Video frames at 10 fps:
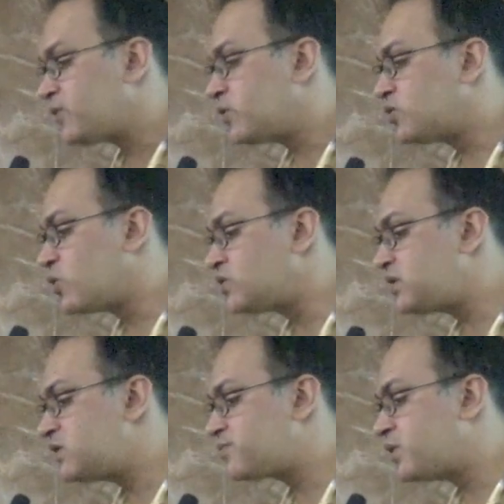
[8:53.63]
The dose
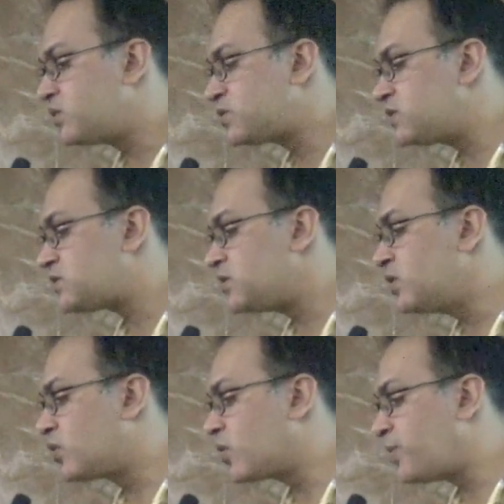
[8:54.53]
dense produces
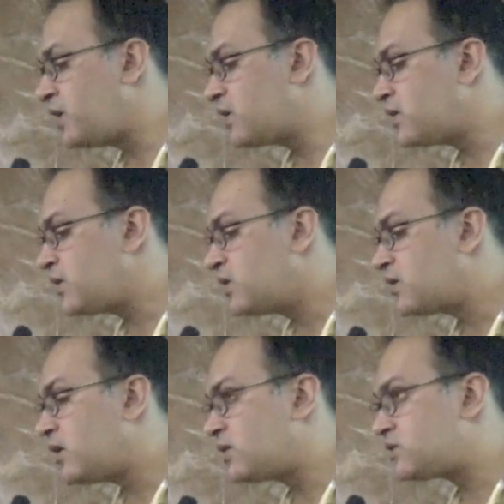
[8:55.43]
neutropenia,
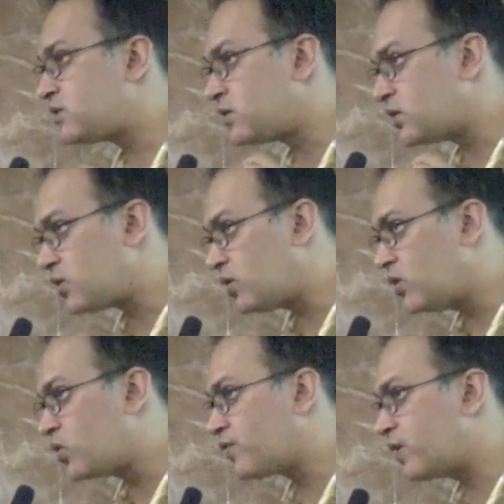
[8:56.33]
that is
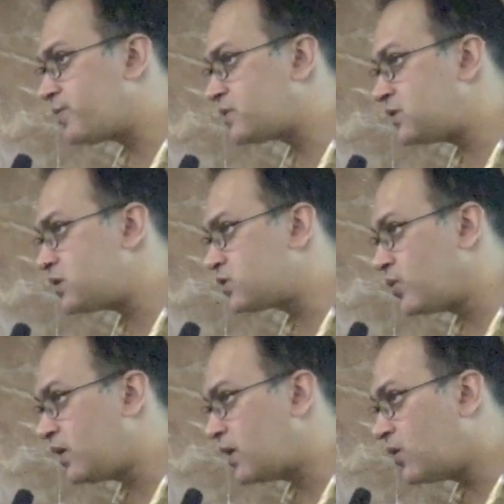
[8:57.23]
neutrophil percentage
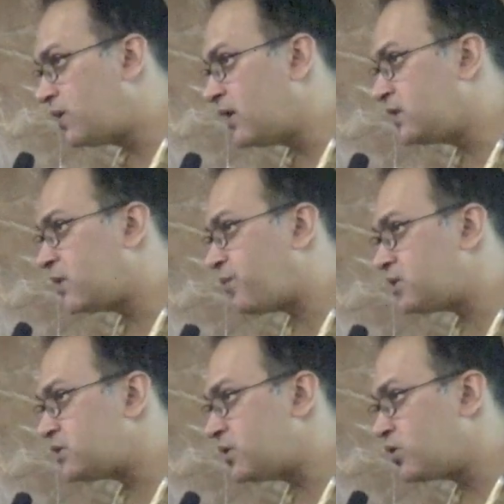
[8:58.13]
going down, leading the
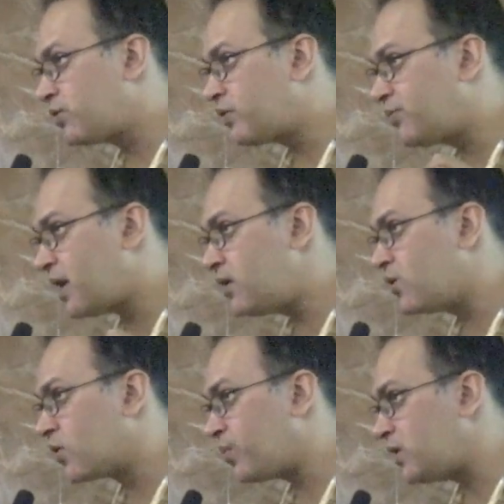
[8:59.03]
patient into febrile
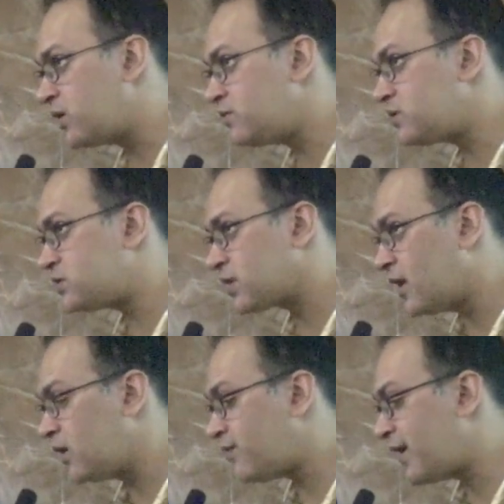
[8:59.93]
neutropenia, which is a
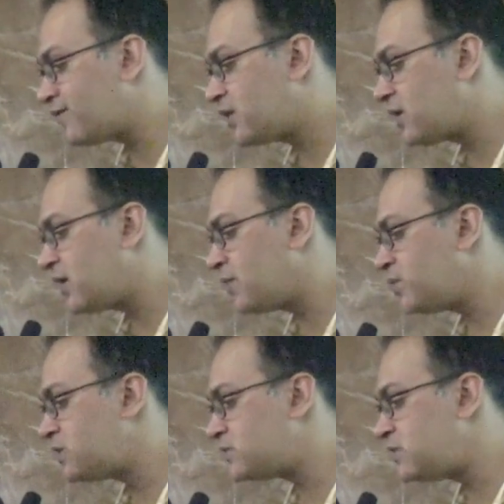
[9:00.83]
kind of a life-threatening
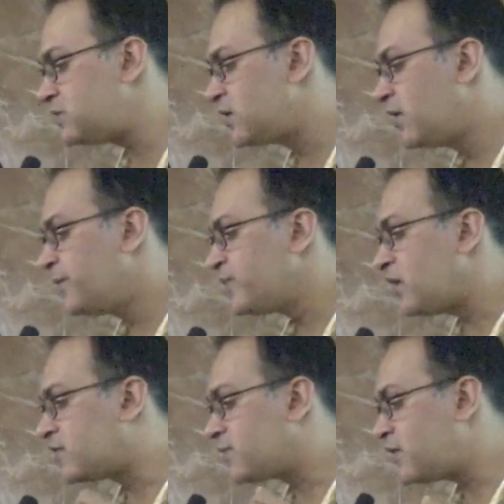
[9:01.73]
emergencies,
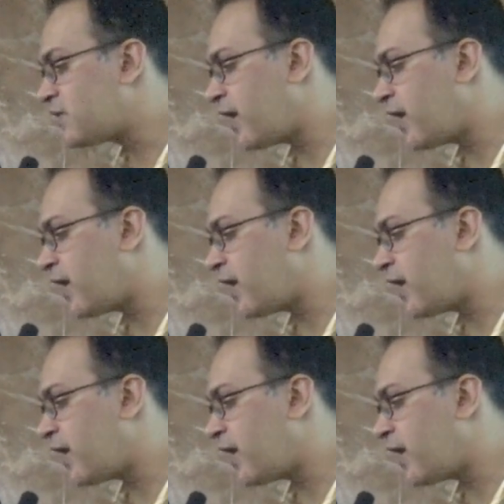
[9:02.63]
is much